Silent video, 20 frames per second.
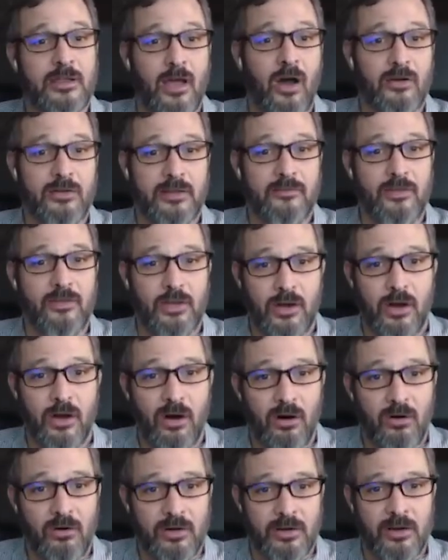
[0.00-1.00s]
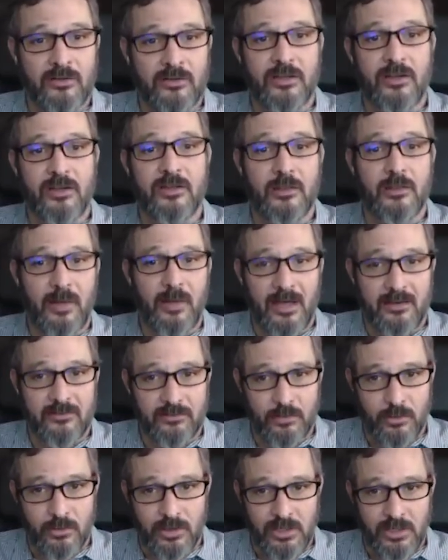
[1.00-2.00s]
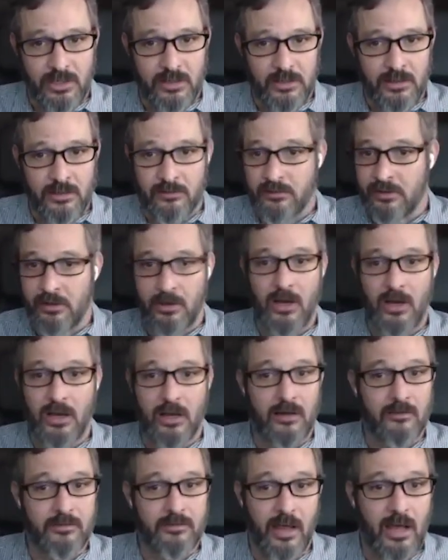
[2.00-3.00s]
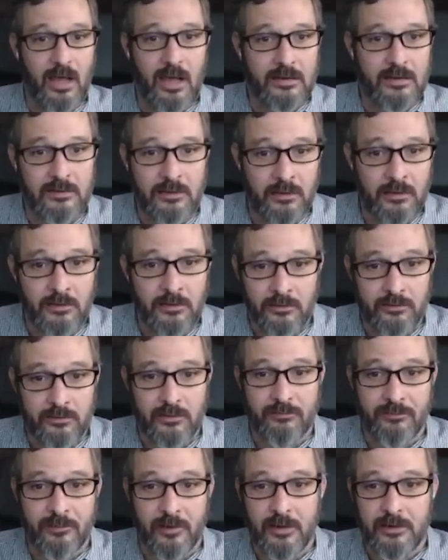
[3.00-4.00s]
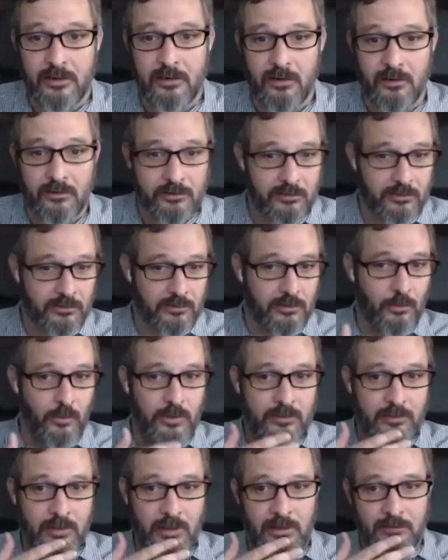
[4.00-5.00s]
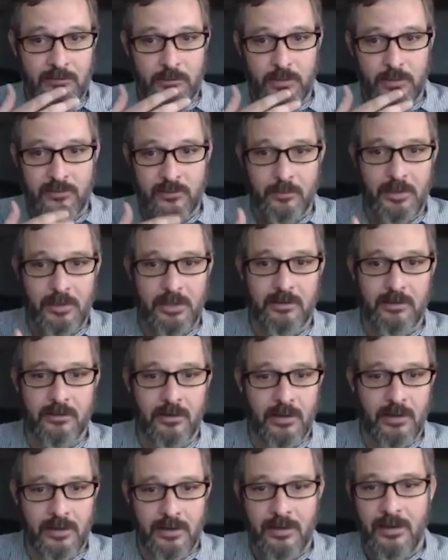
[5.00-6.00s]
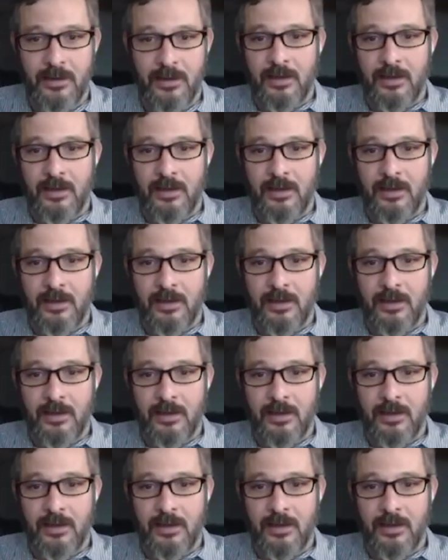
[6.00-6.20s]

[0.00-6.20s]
I'll give you a call and I'll tell you the backstory. And I was like, I love that. Those are the fun calls. Those are the ones I loved with, right?